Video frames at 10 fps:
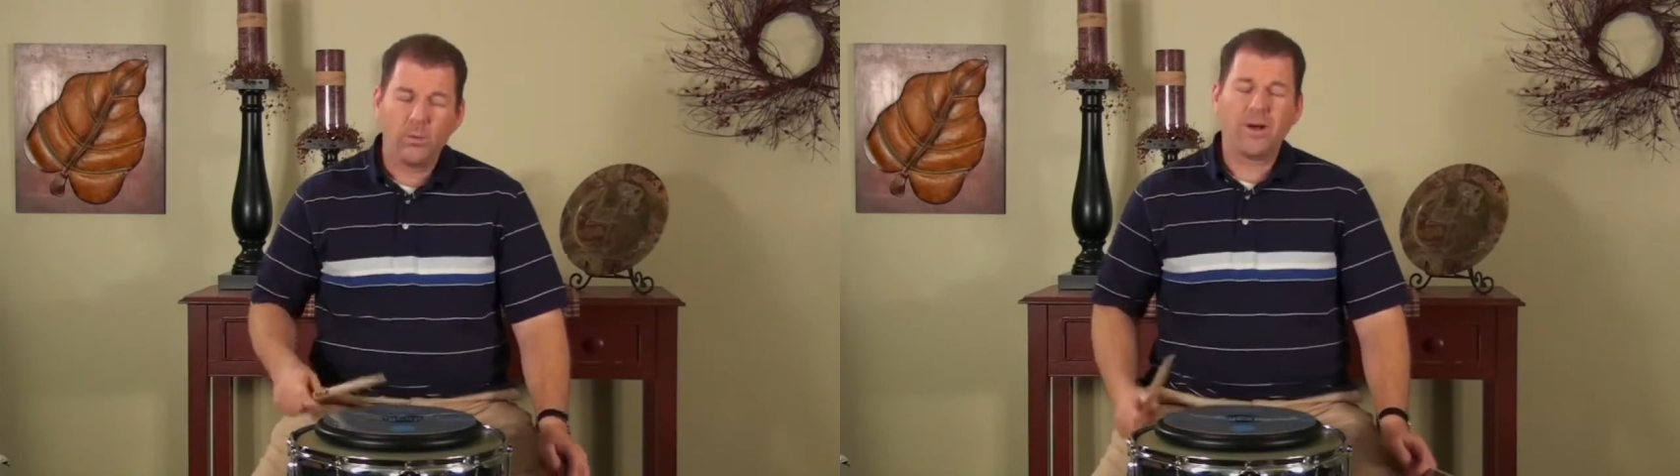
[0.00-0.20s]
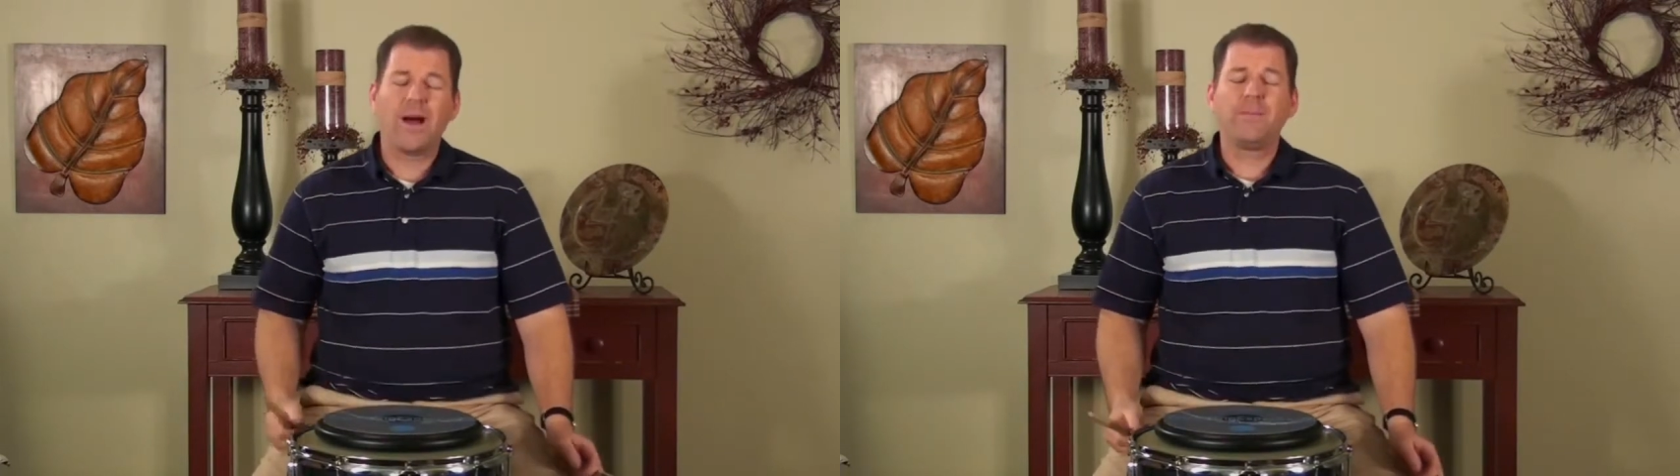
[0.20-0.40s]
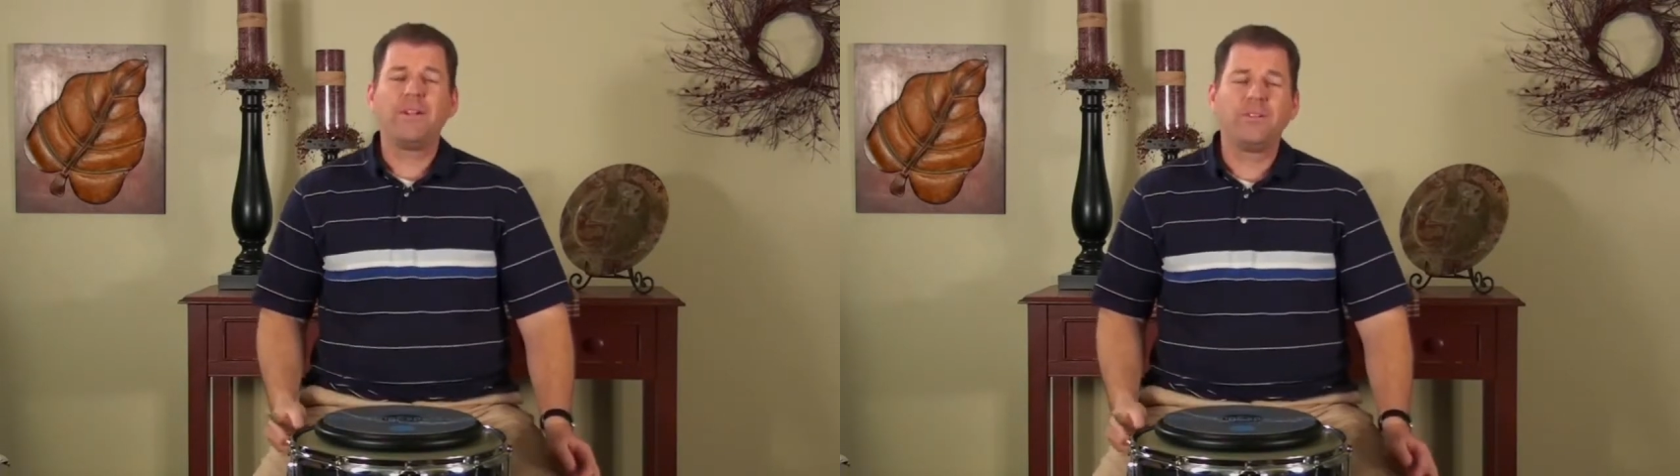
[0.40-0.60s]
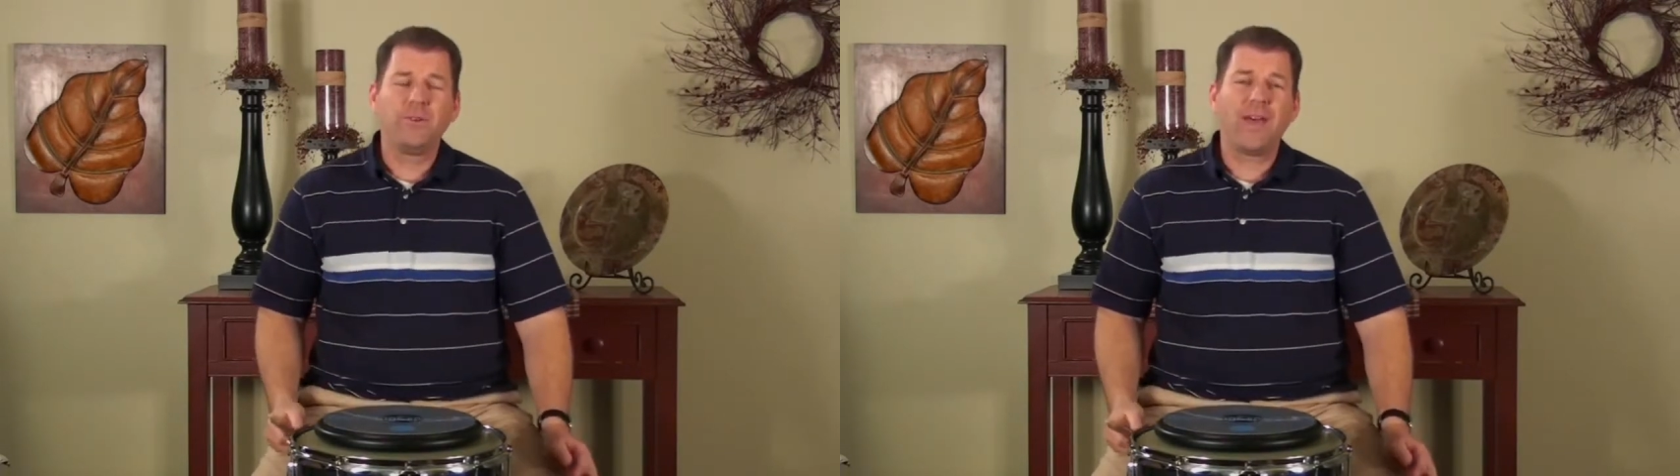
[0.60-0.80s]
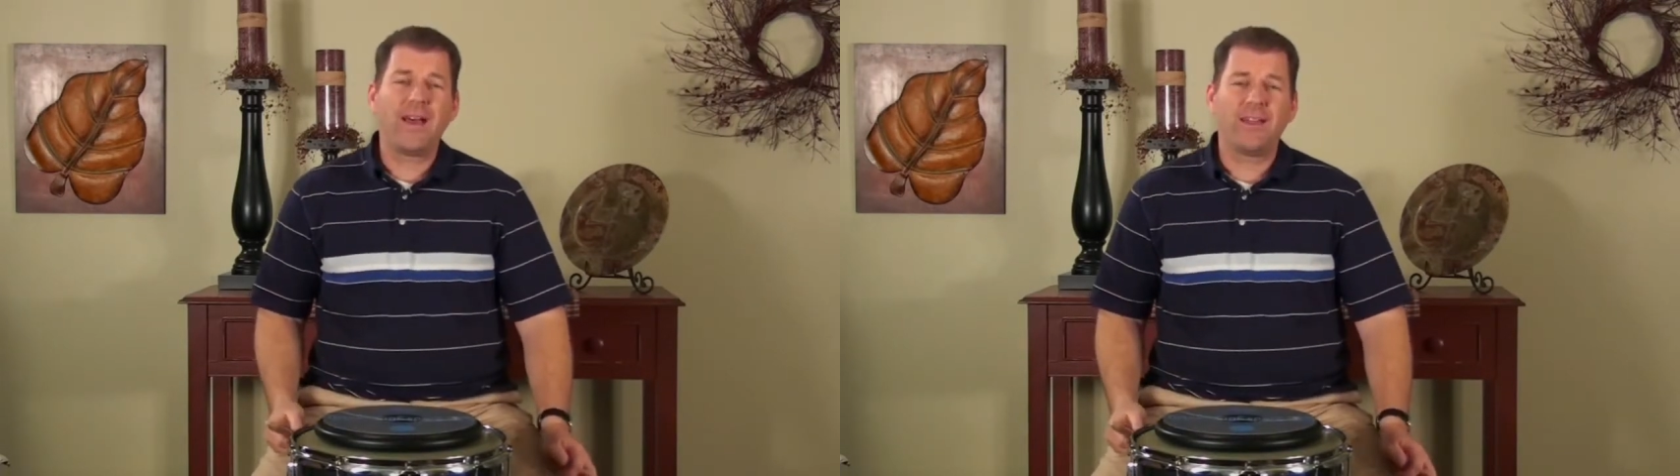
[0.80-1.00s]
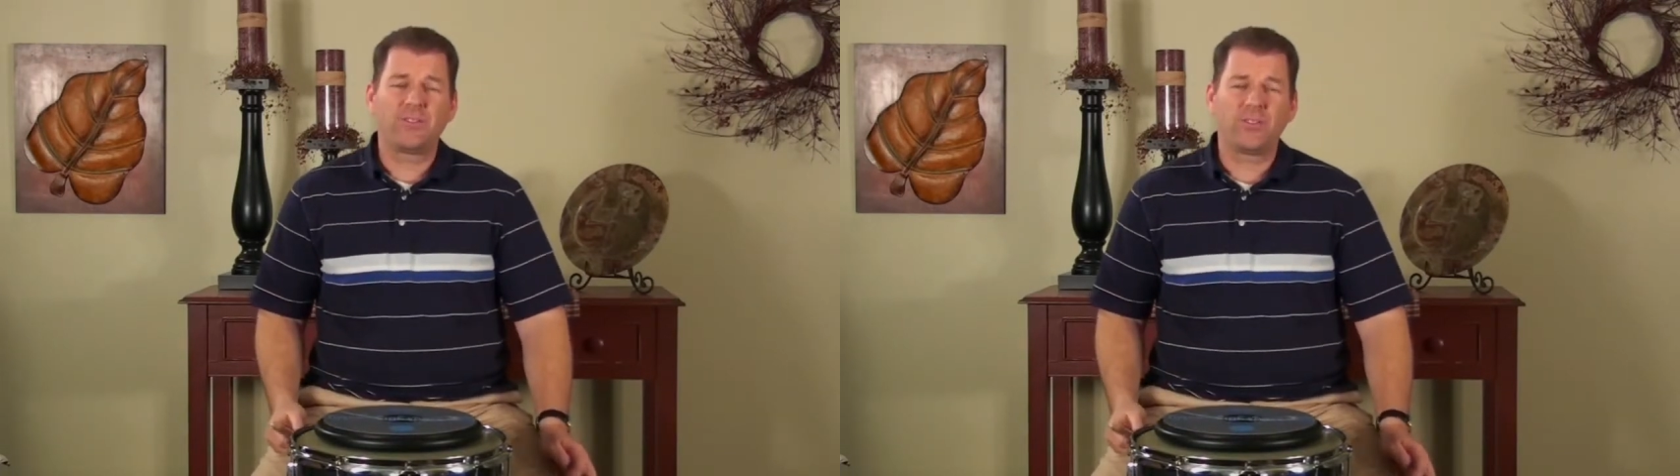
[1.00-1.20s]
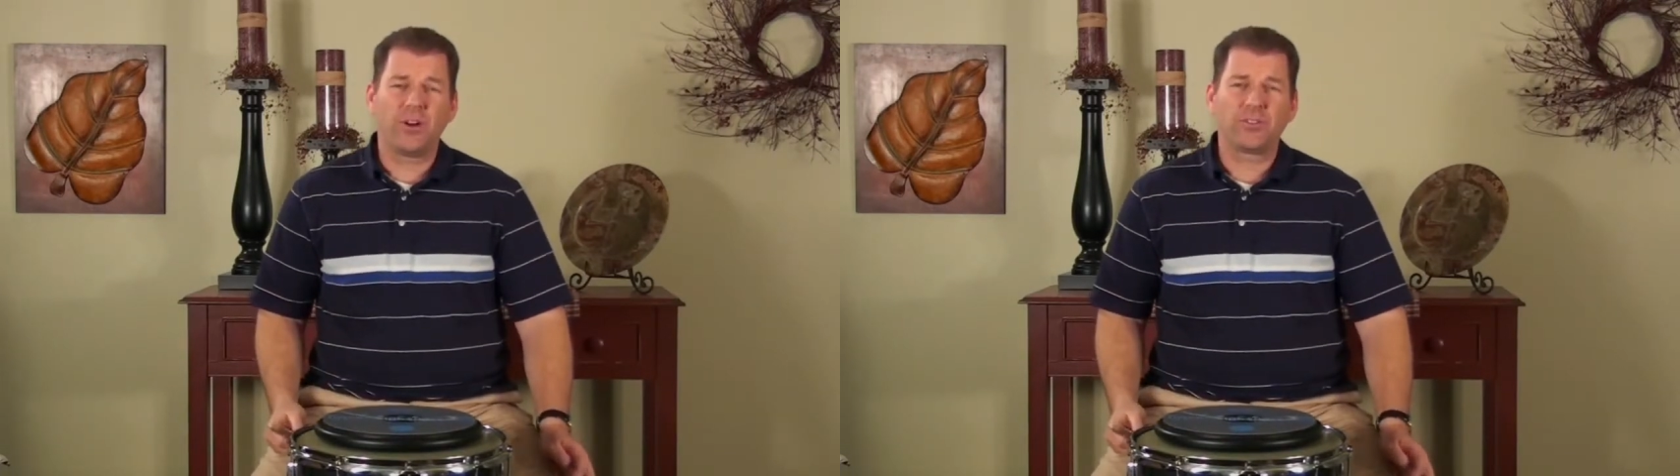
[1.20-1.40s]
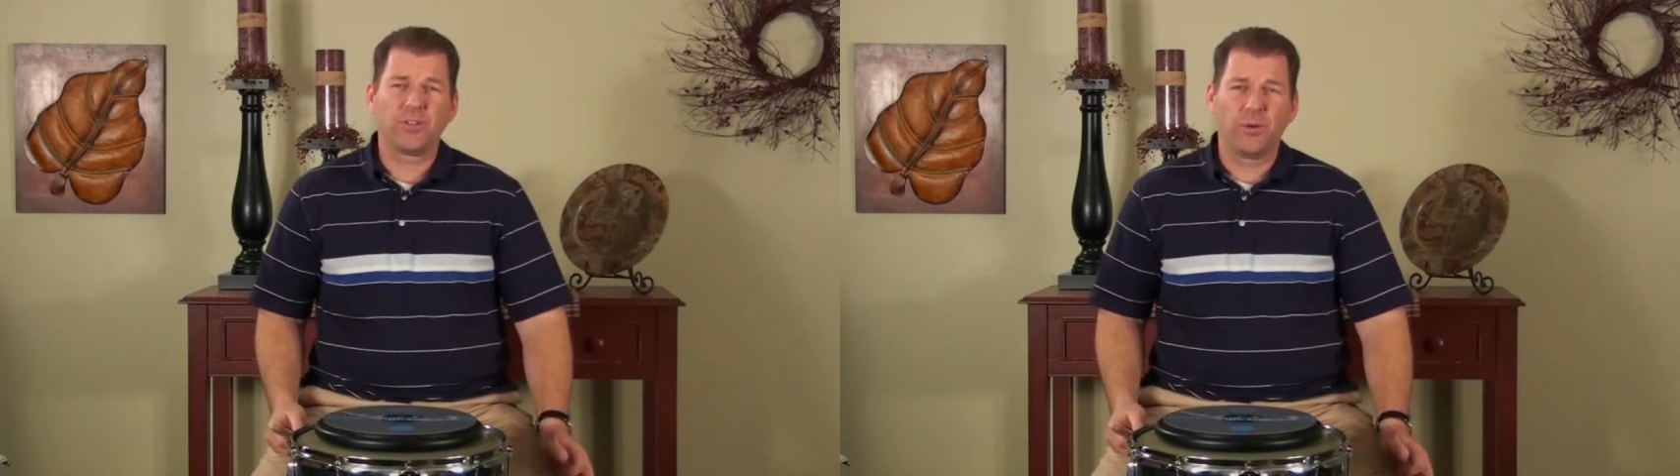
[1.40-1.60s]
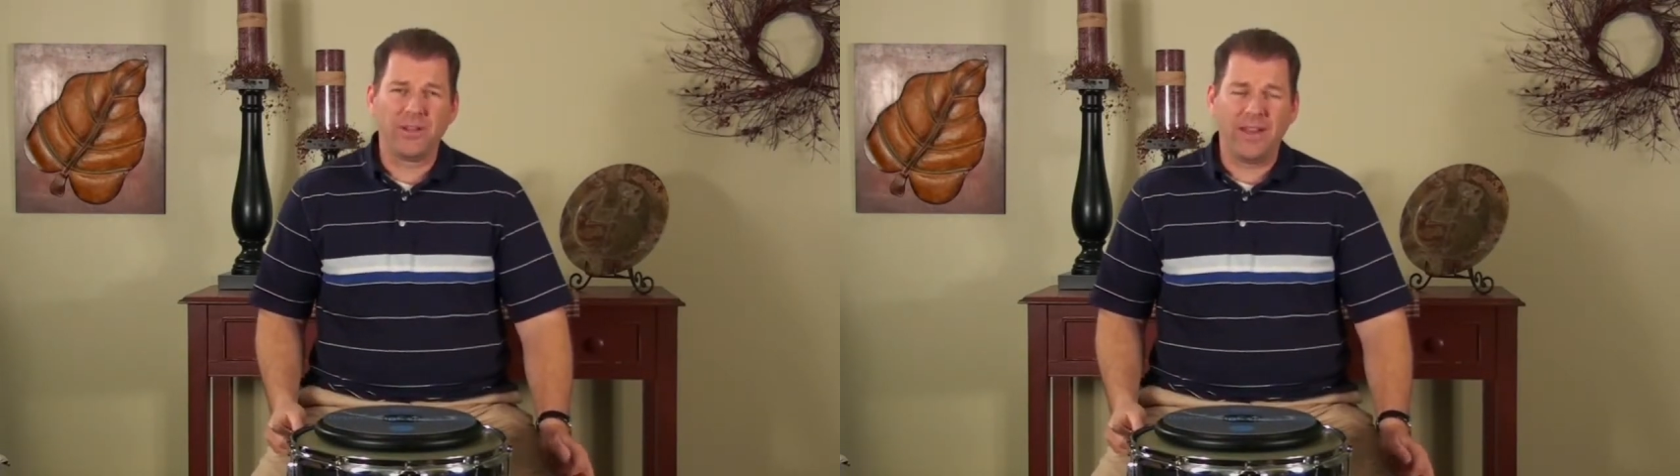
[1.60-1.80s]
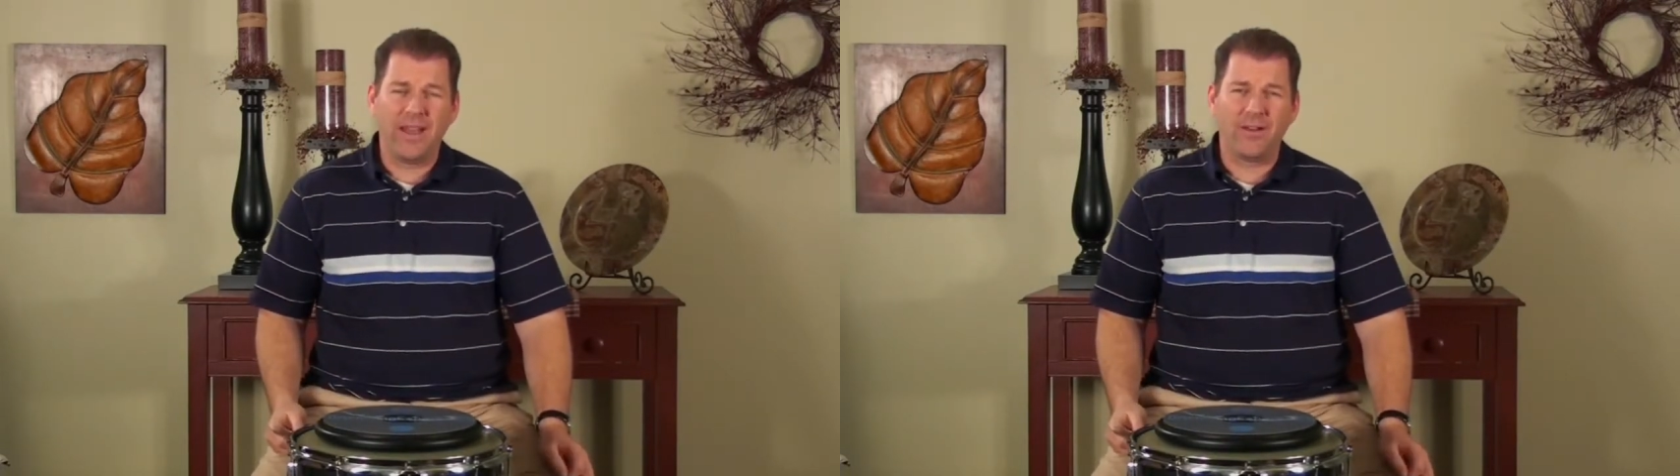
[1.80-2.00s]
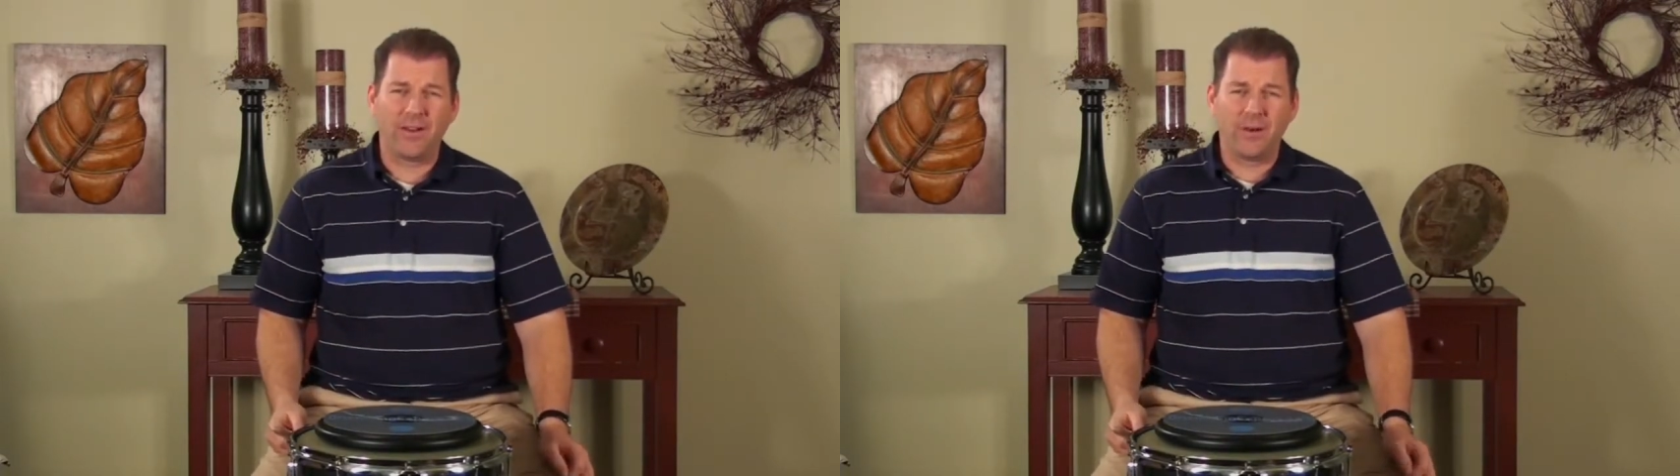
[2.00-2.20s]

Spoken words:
Well, I'm going to do that and start slowing down,